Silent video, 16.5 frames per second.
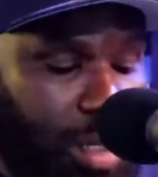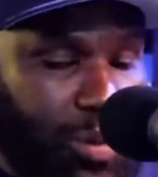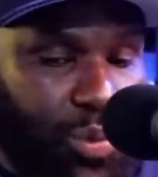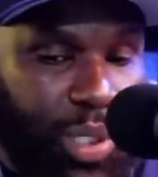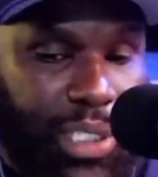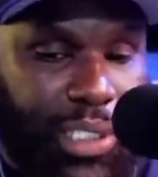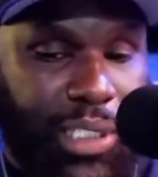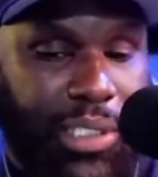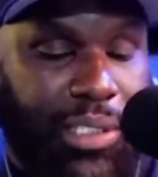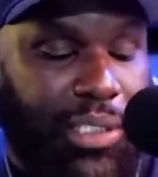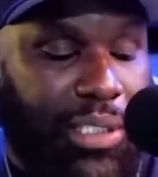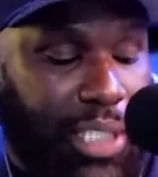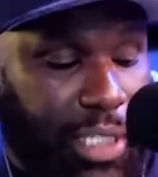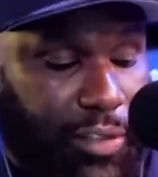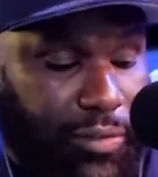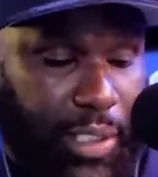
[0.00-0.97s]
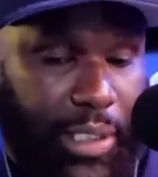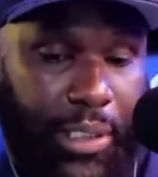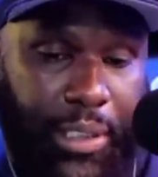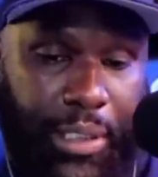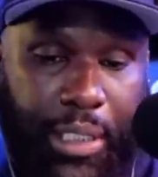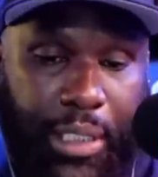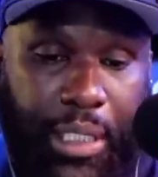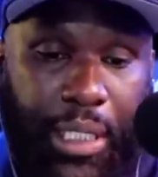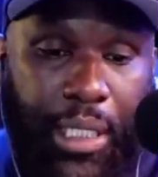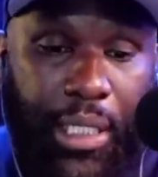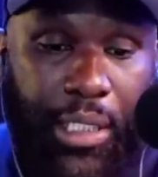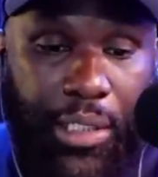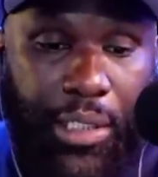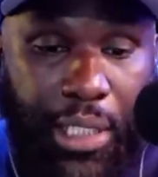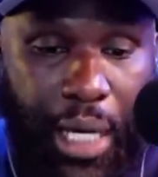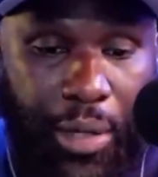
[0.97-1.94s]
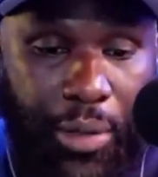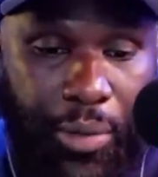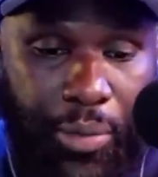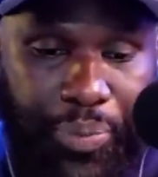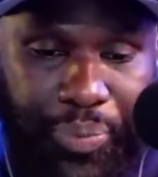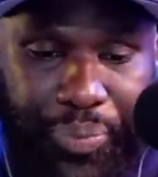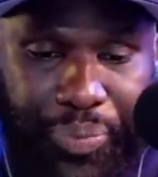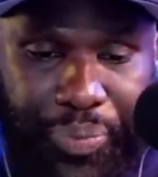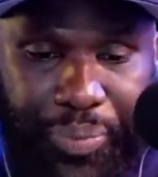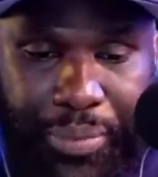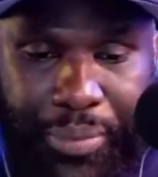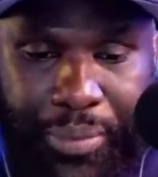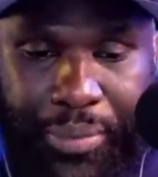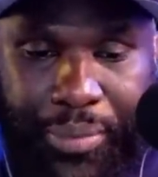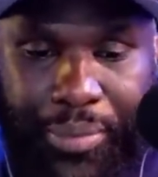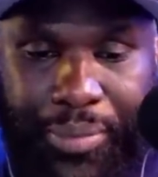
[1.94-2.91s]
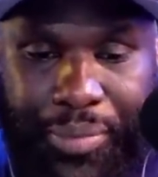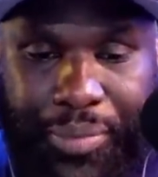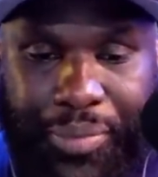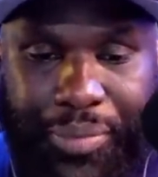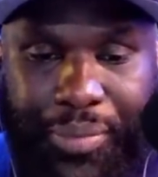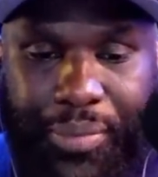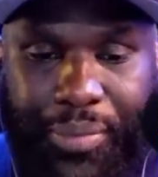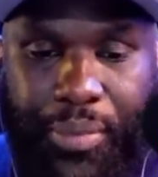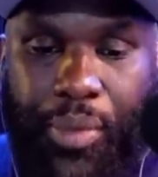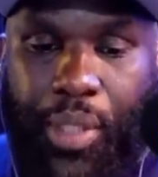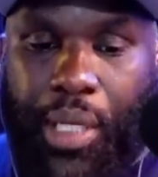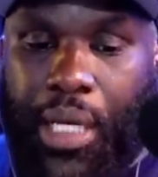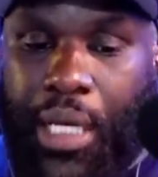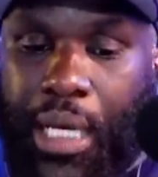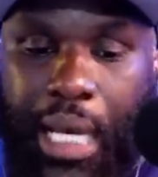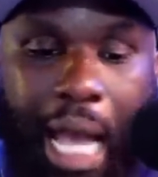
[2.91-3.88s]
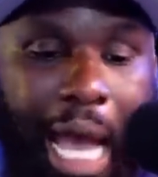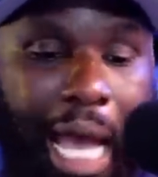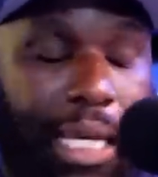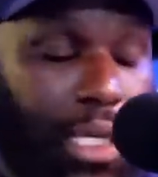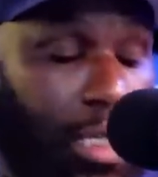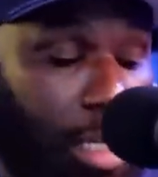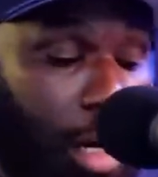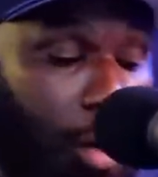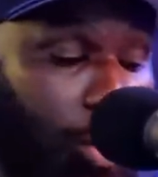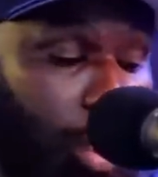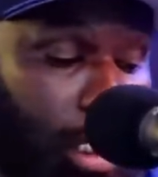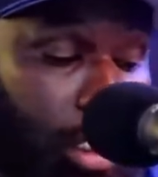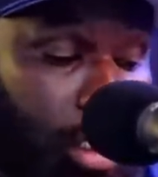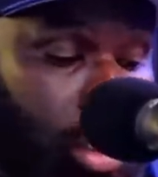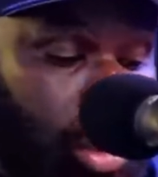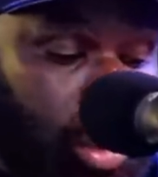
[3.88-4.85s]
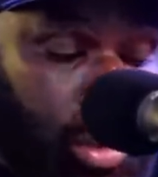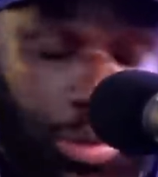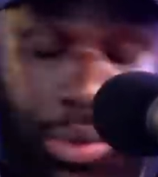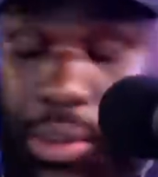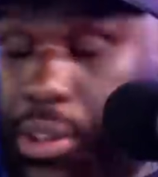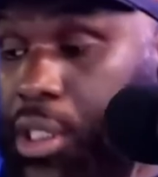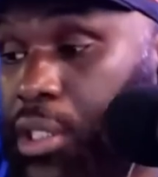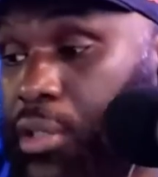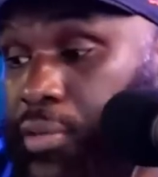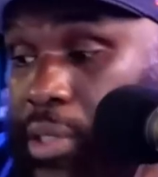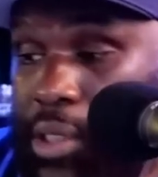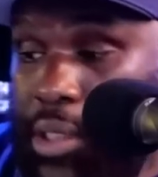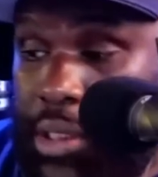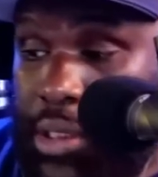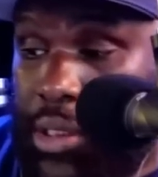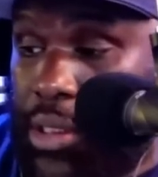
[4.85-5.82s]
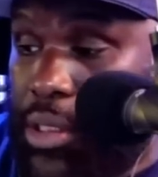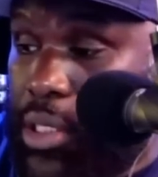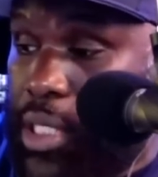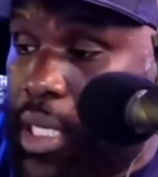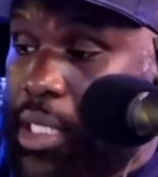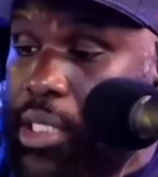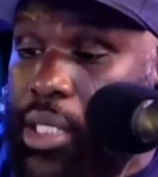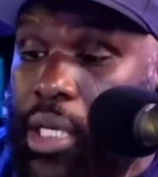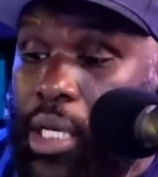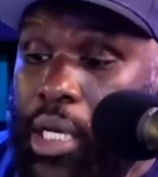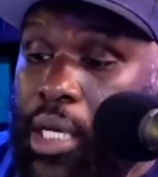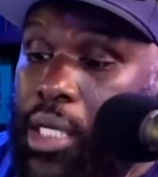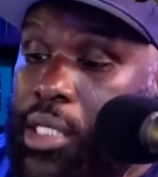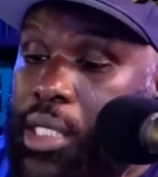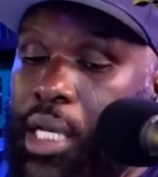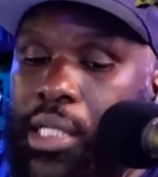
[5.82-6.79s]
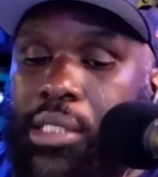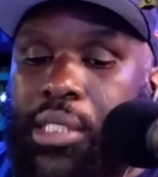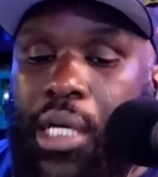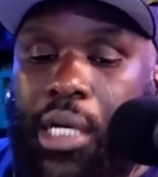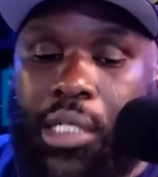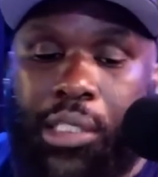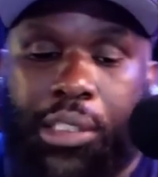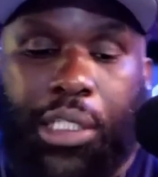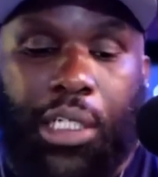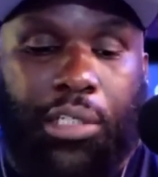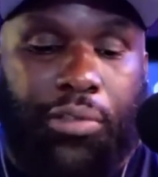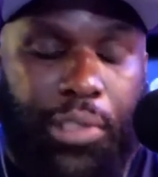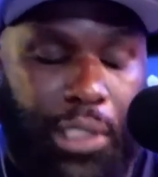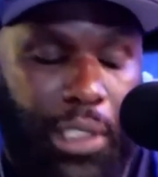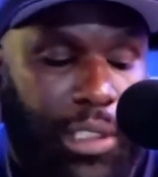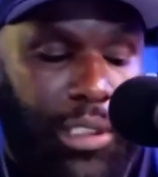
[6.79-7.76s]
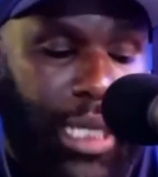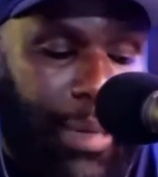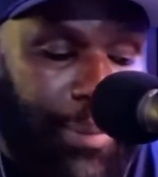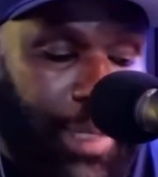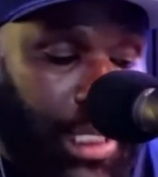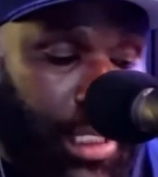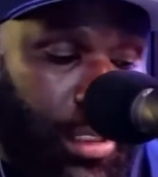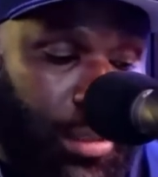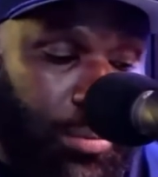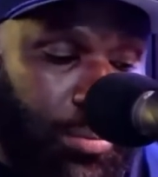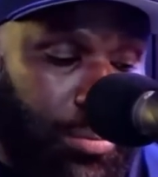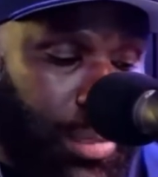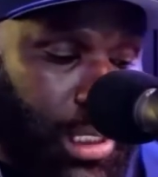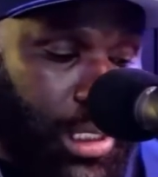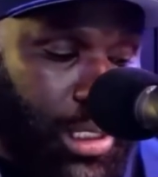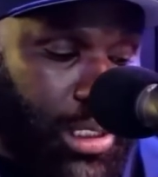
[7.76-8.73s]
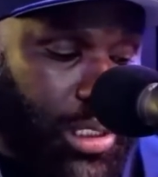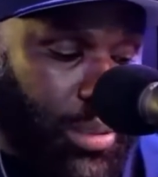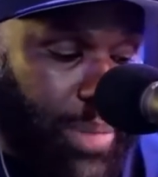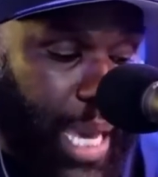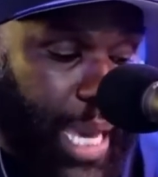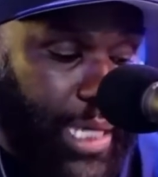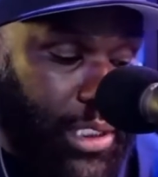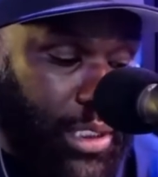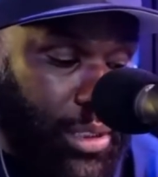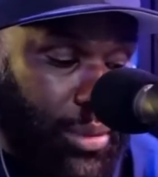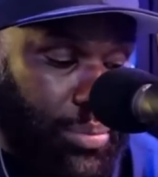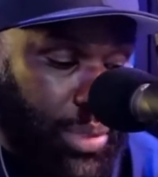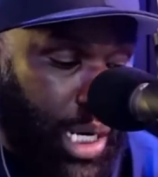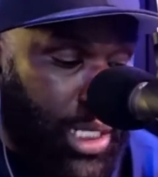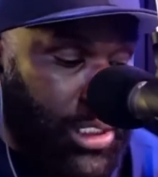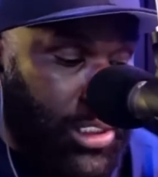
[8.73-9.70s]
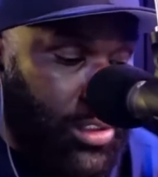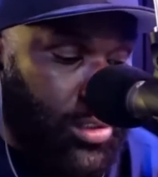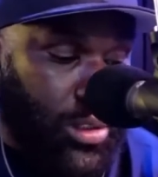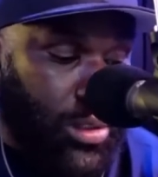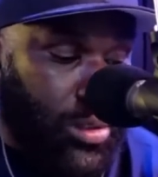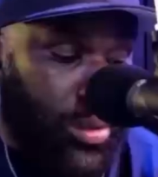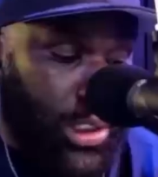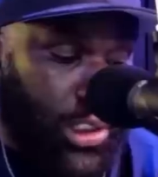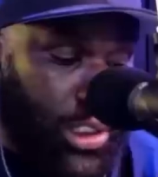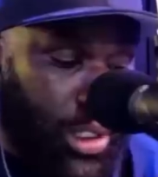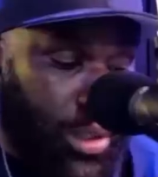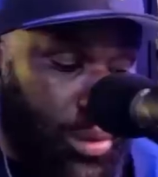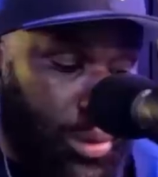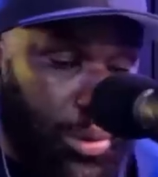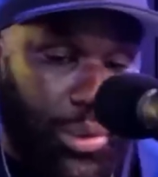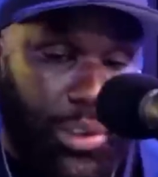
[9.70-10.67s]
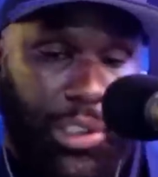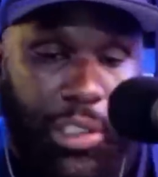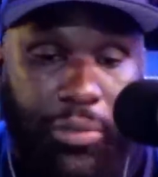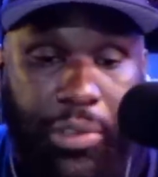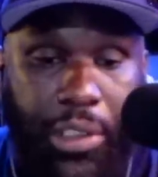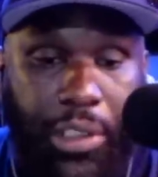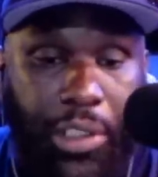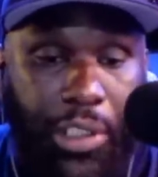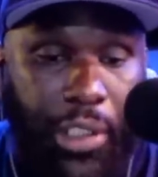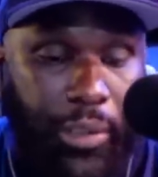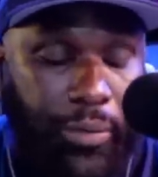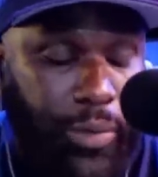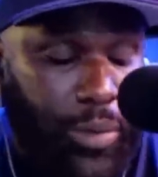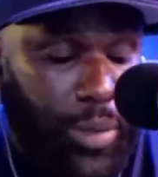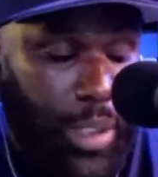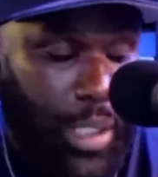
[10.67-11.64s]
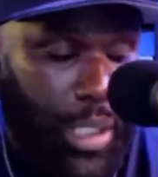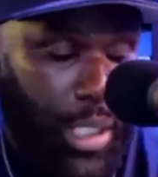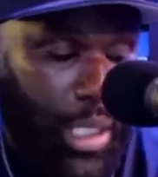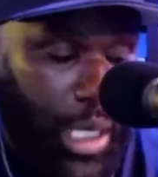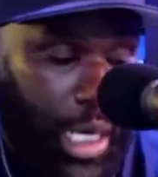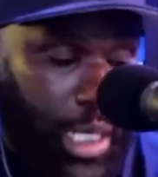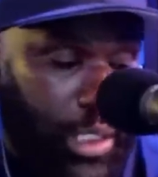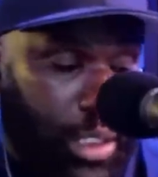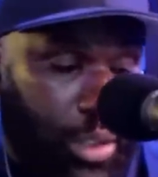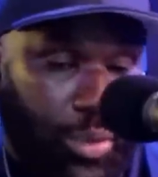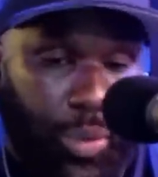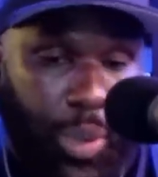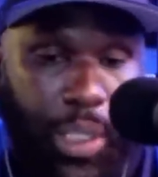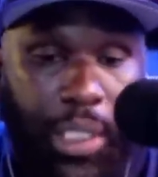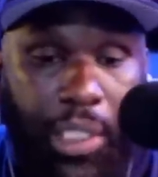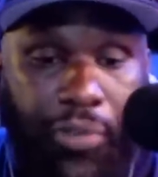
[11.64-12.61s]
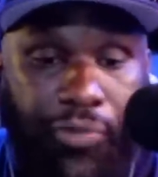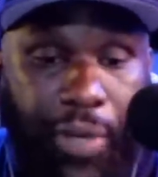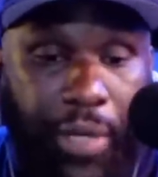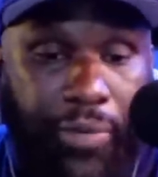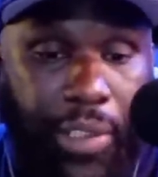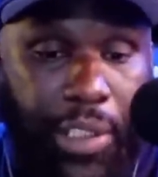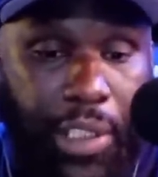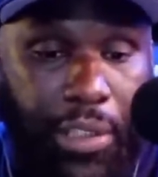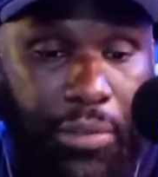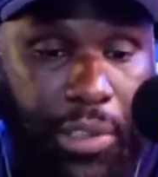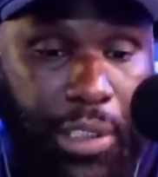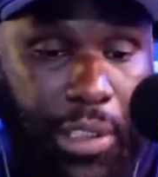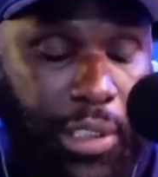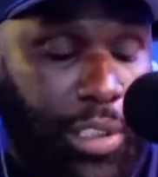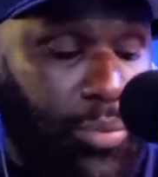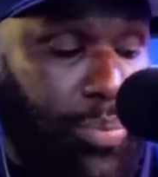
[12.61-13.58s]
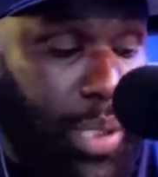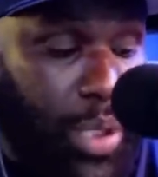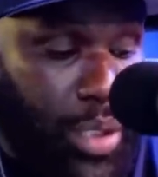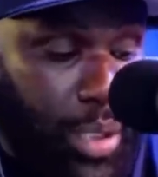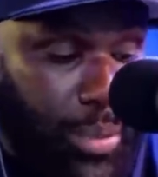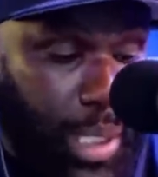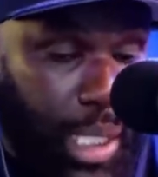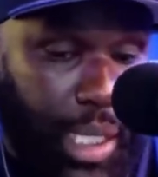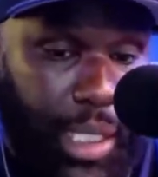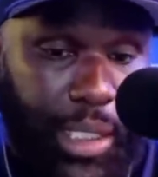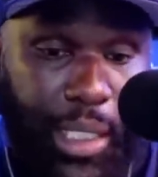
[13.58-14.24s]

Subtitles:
which is citrus. So I can go with the usual citruses. There's a ton of citruses. I mean, me and Sebastian can probably just do a show on citrus in general. I know one of his favorite citruses is bergamot.